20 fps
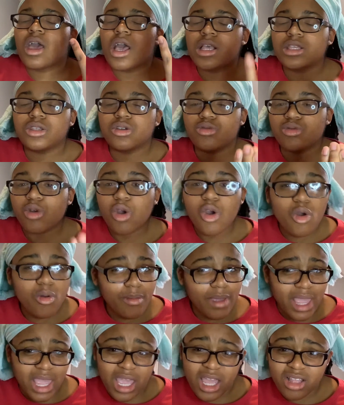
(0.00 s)
As a grown
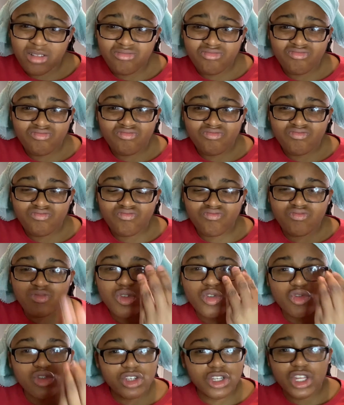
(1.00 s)
man,
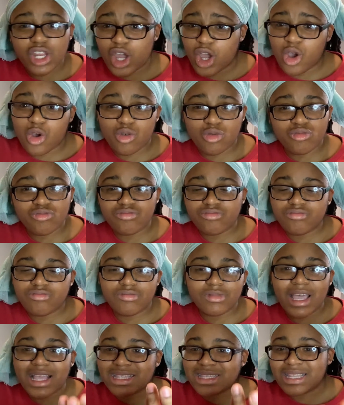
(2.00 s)
you should know
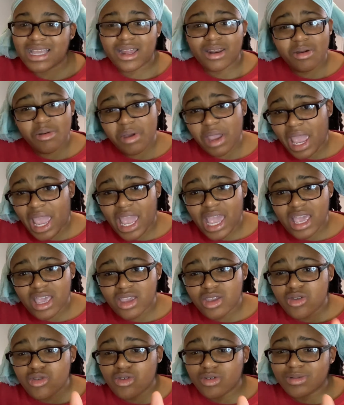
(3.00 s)
that's not okay.
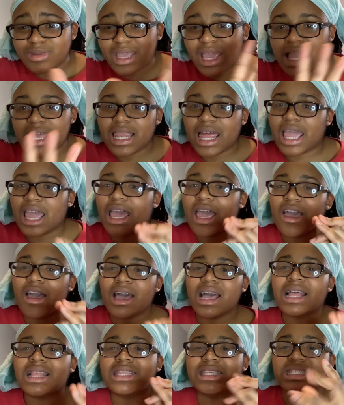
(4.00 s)
You know what I'm saying? Like,
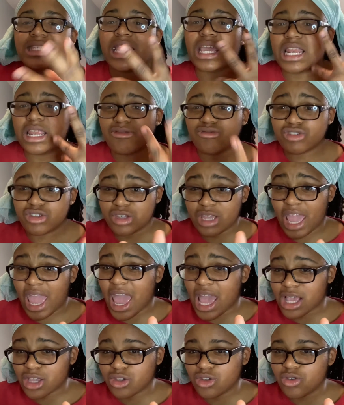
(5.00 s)
I understand if she
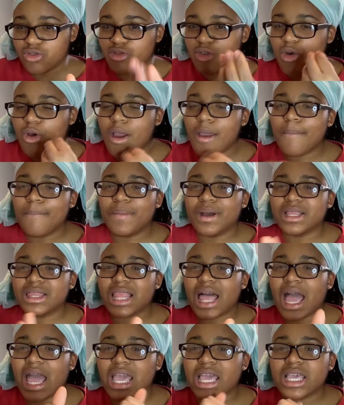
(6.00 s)
asked you for it, but
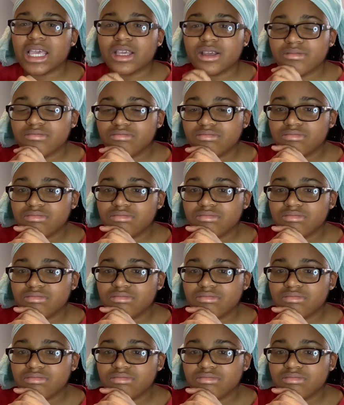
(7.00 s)
like,